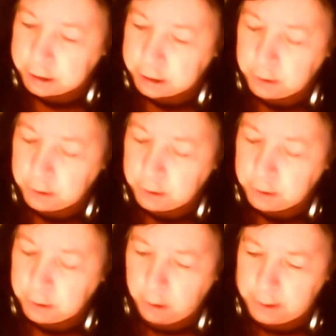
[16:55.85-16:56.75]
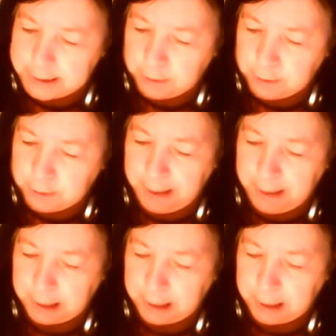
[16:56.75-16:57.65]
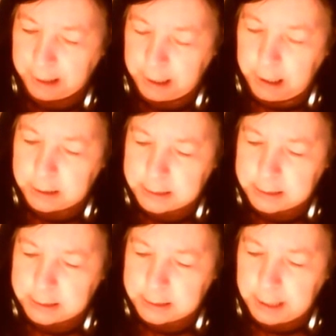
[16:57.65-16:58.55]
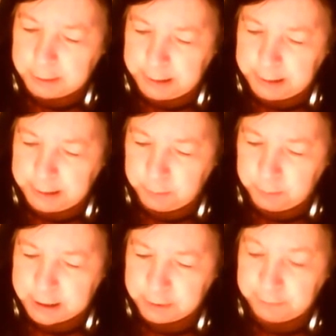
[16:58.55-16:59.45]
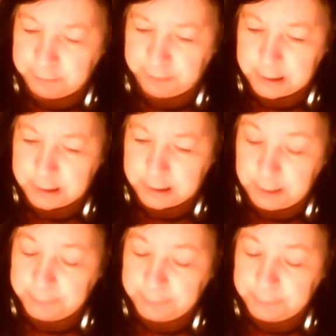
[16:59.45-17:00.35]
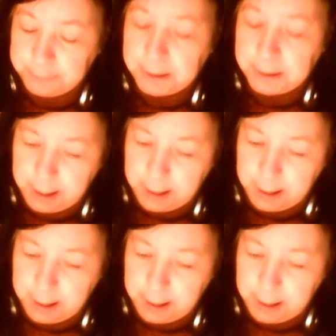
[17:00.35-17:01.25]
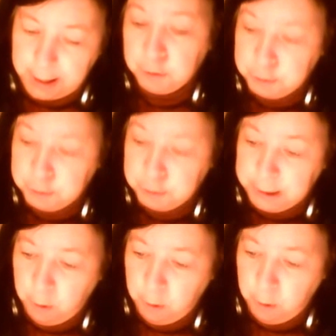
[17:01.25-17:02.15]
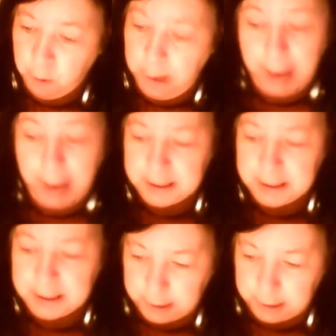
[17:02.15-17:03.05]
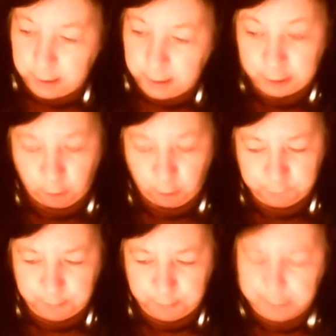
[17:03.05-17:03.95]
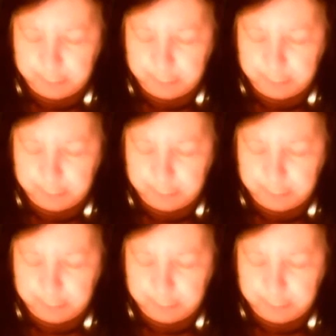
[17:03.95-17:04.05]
out a call list of her bag and started reading with a straight face that a Brian, a Rodrigo, and a Marcelo had called for me.